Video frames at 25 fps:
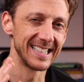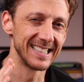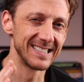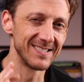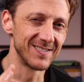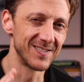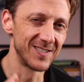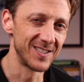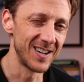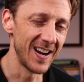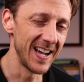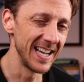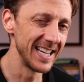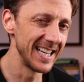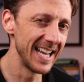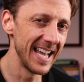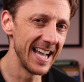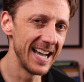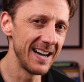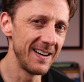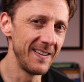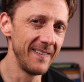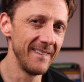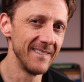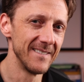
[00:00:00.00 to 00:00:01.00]
right
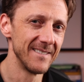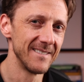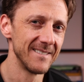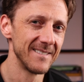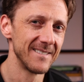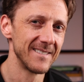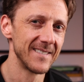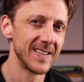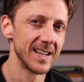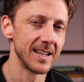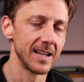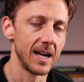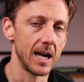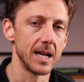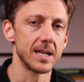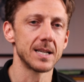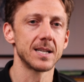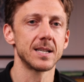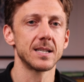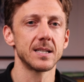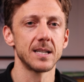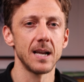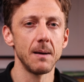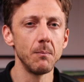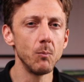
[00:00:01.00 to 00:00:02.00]
now are
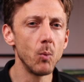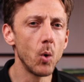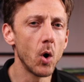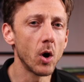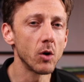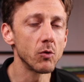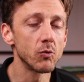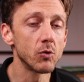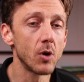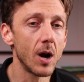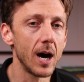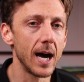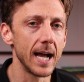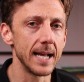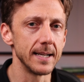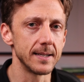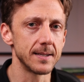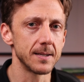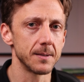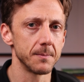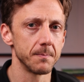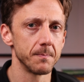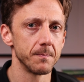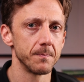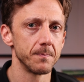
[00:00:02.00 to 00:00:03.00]
somewhat right